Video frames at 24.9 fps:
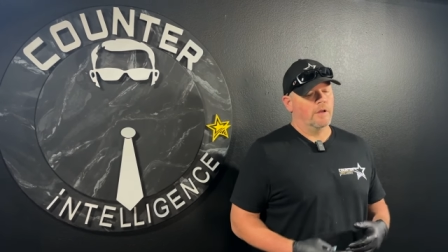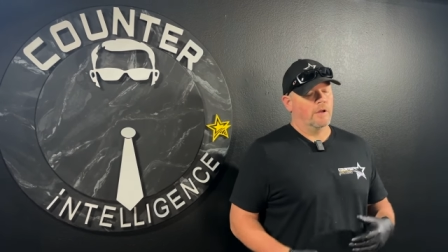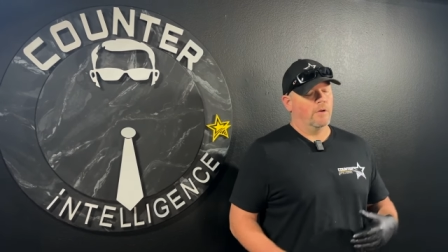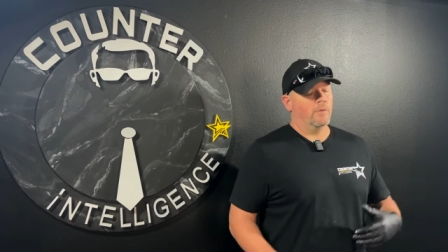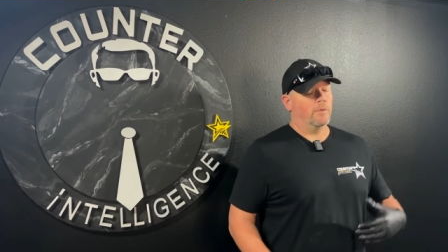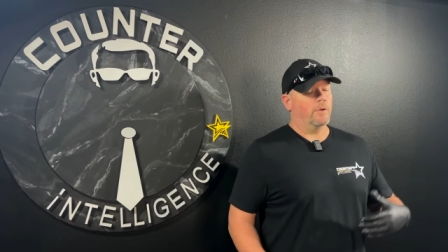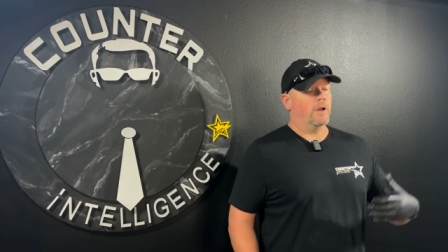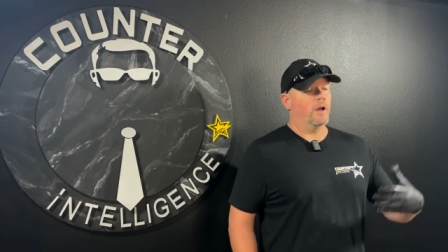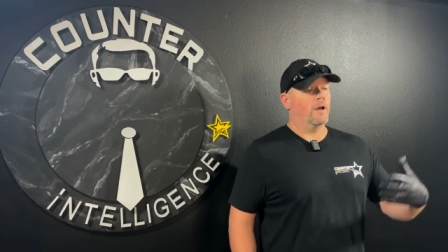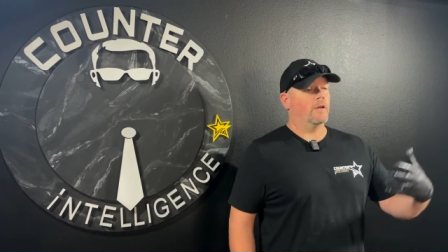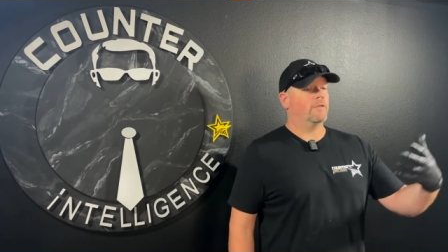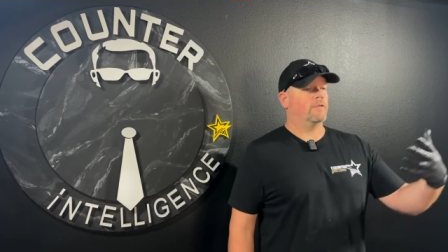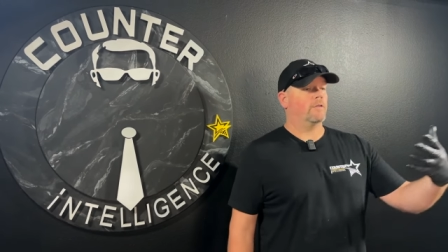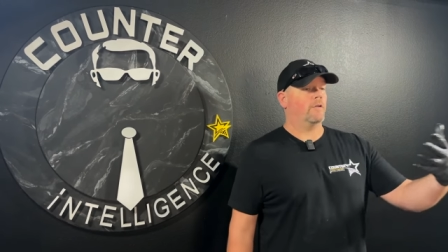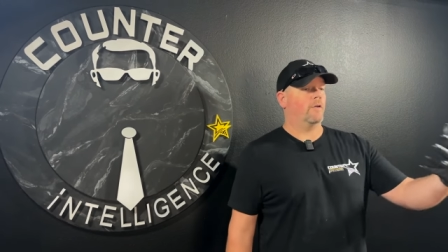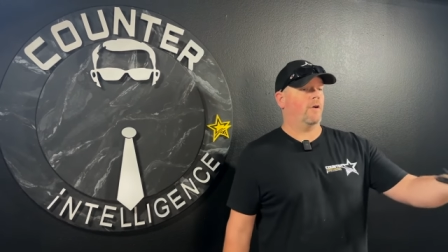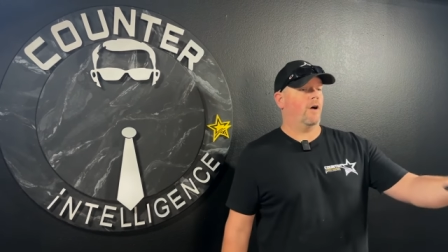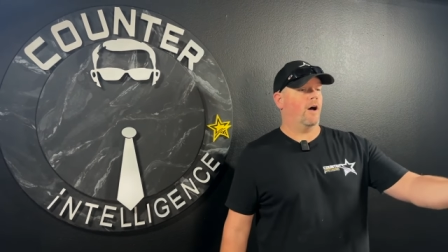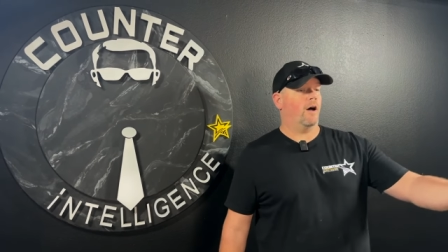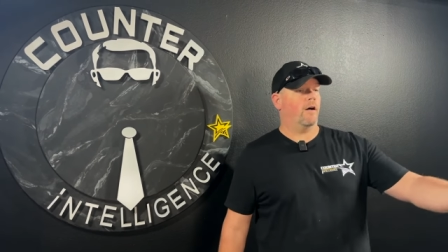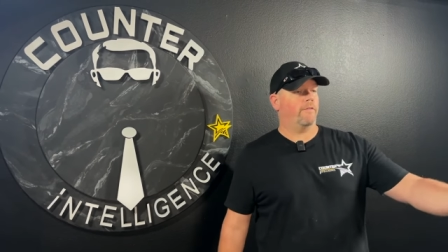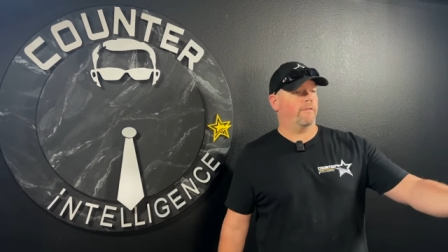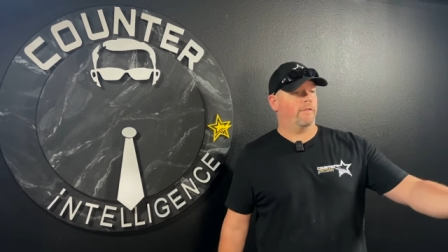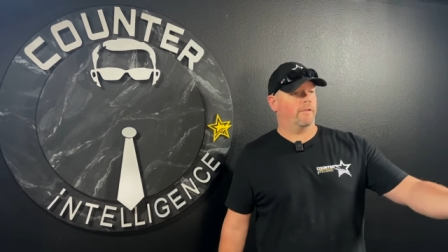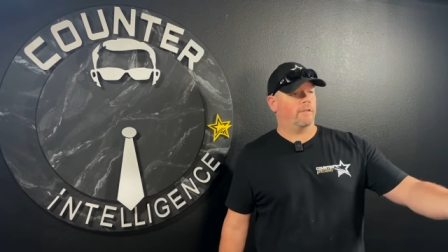We also
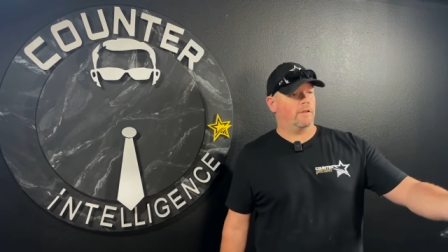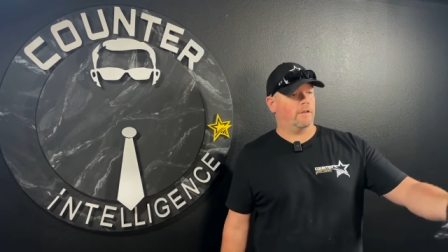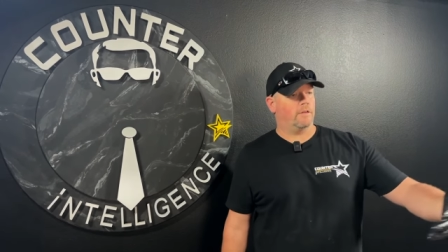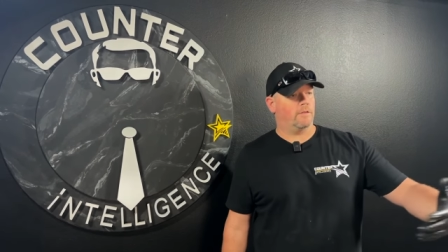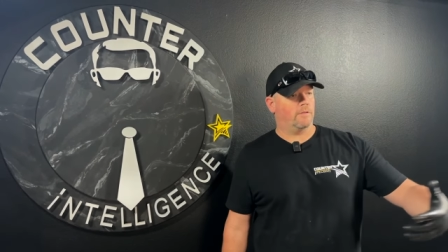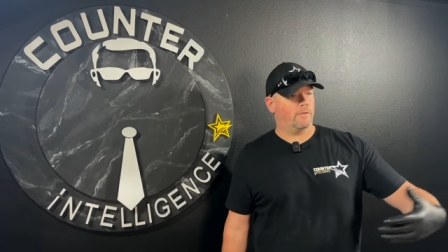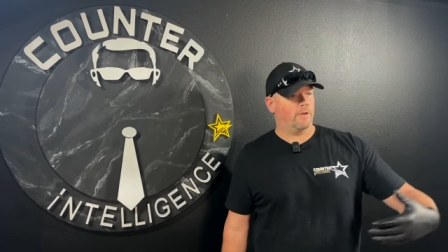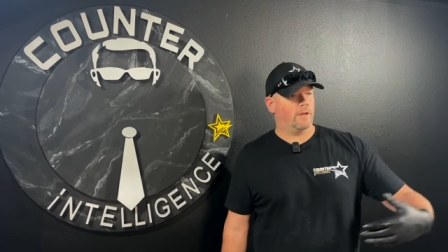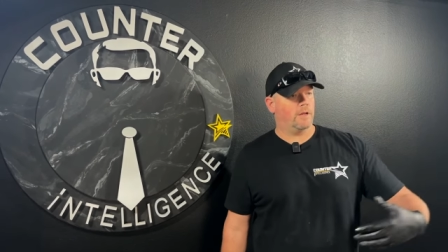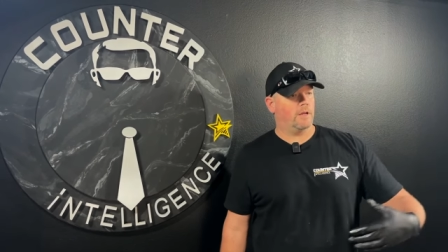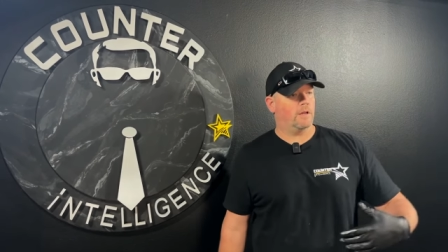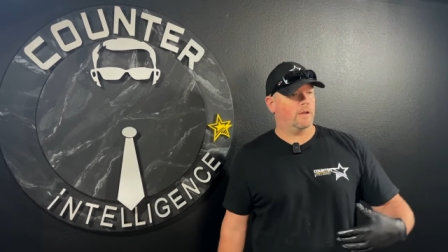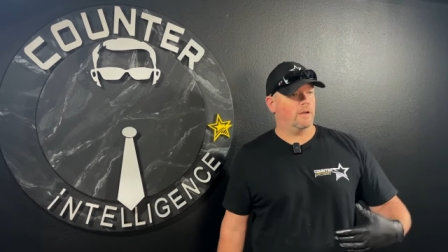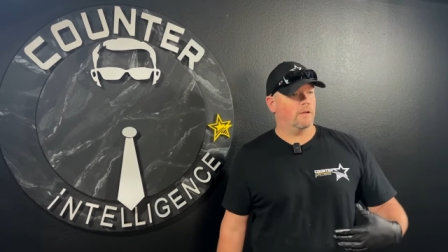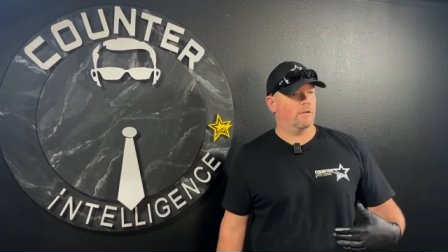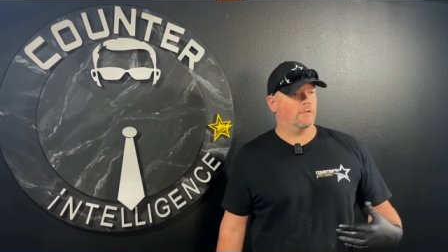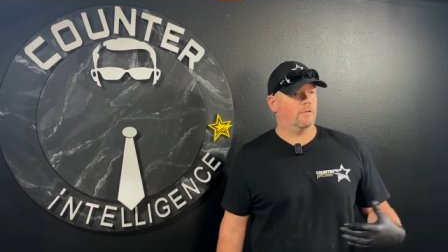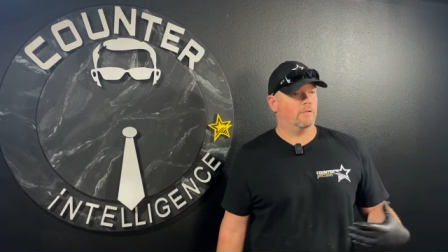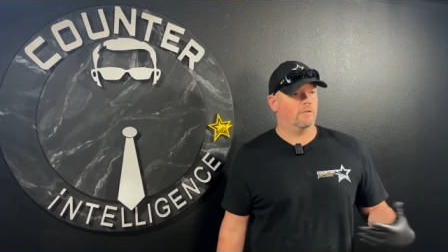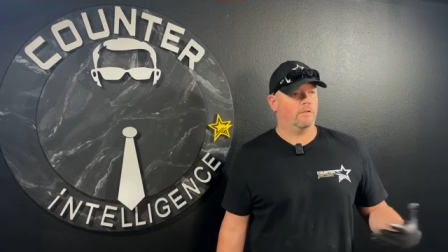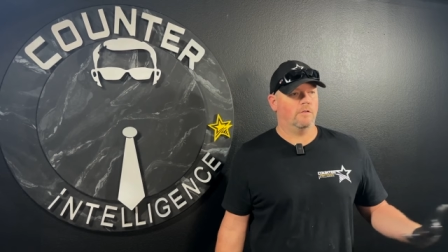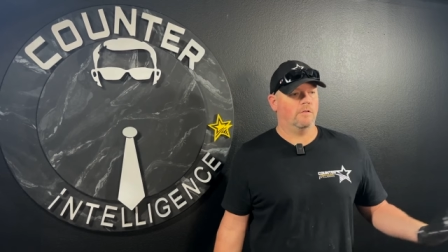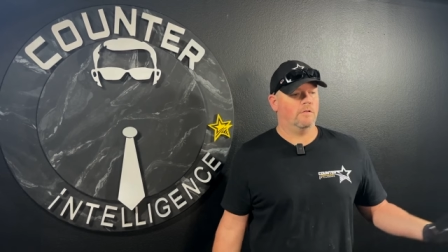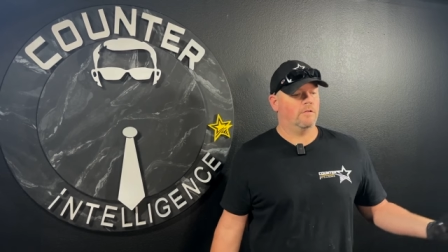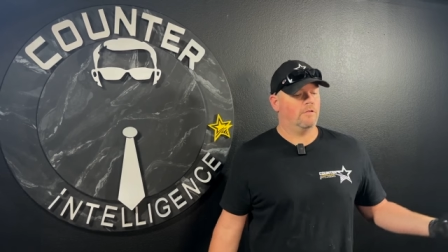offer these videos
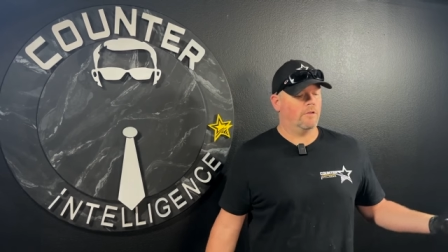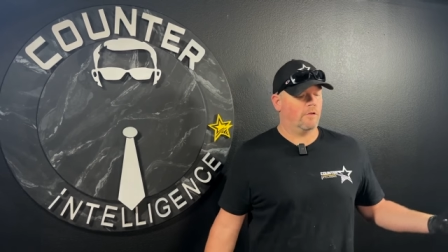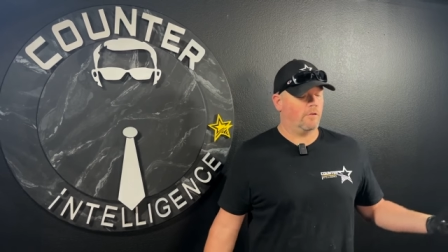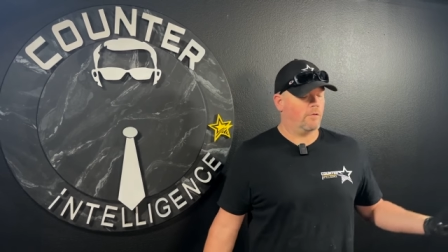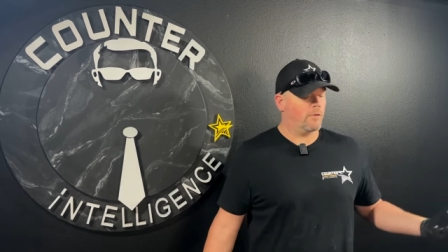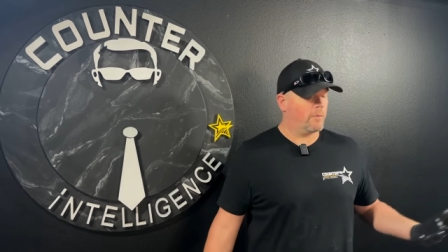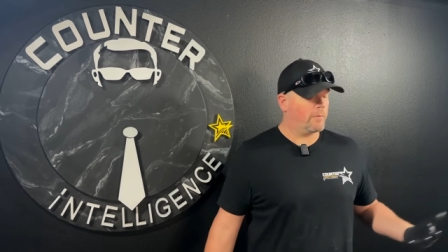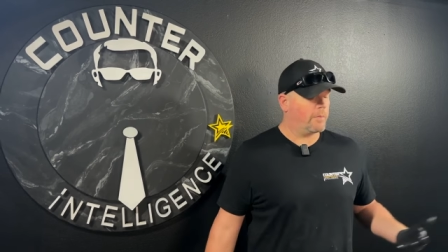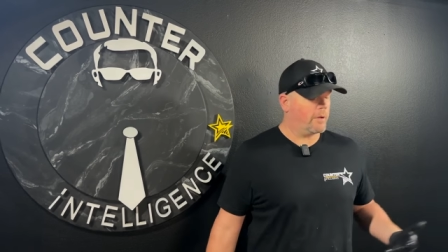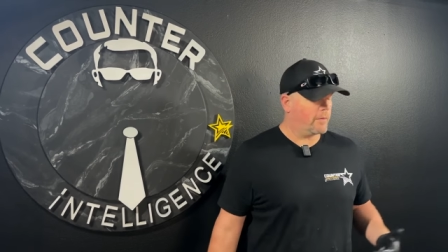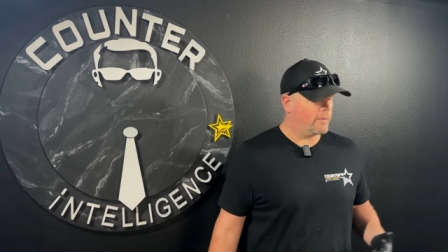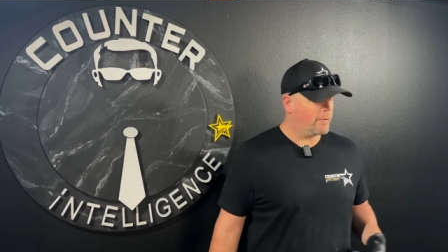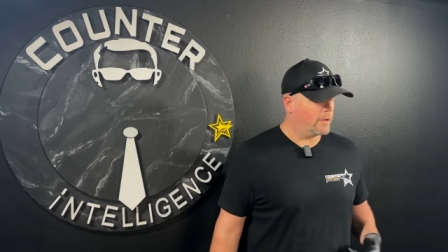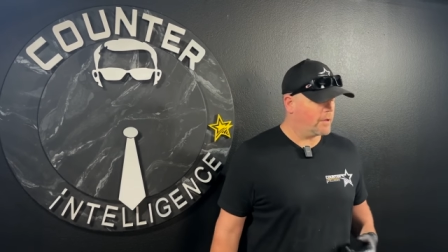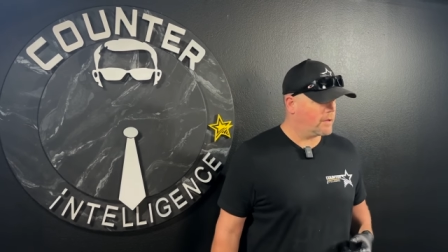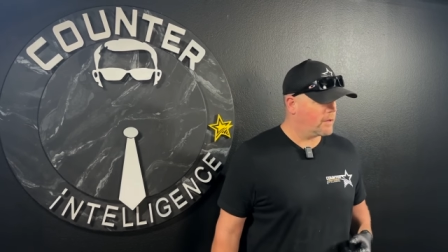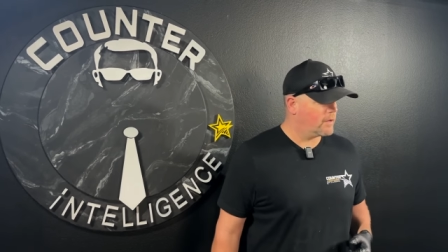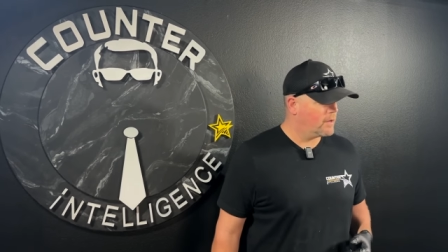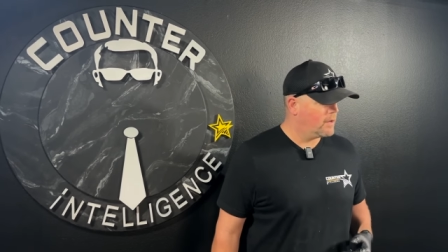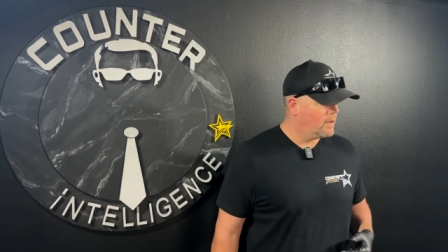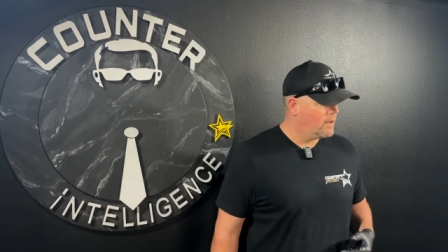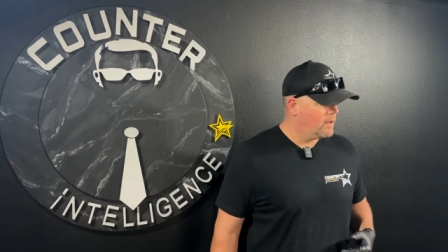to the general public